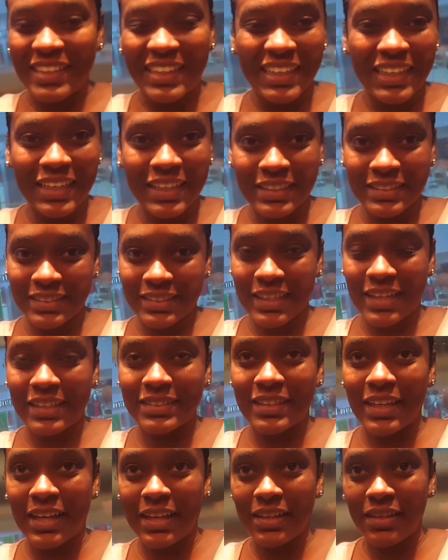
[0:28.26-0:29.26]
Lazy
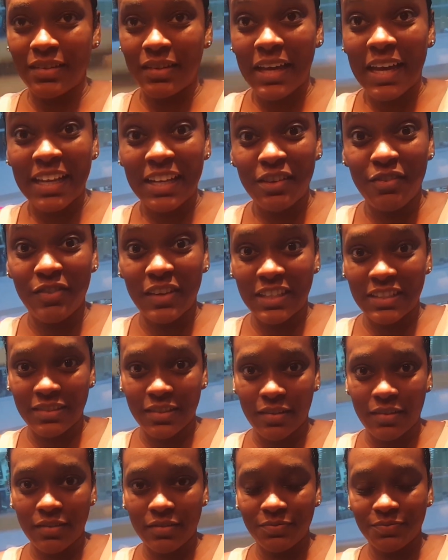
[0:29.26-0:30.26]
as hell
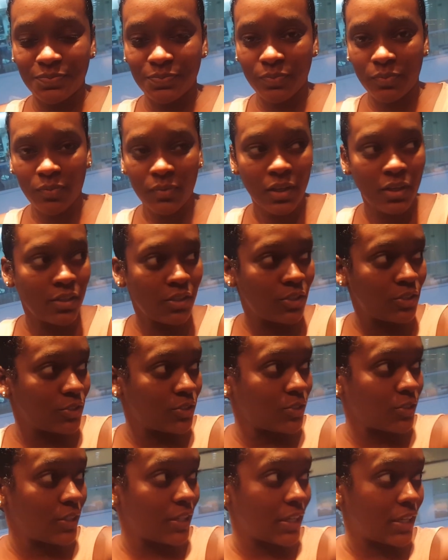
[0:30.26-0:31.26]
elevator.
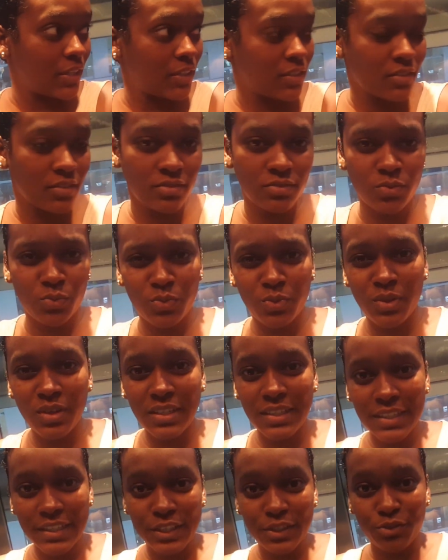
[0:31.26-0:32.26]
So yeah, I
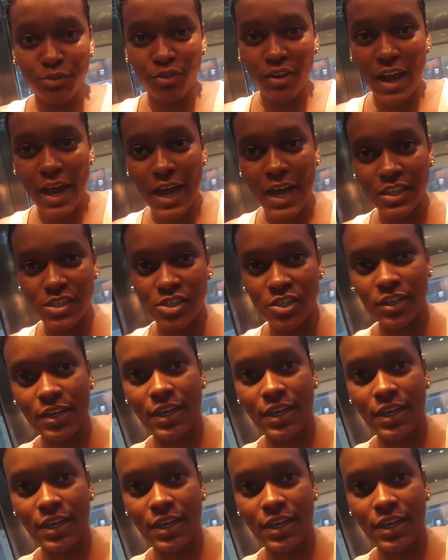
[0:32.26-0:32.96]
want to be fast.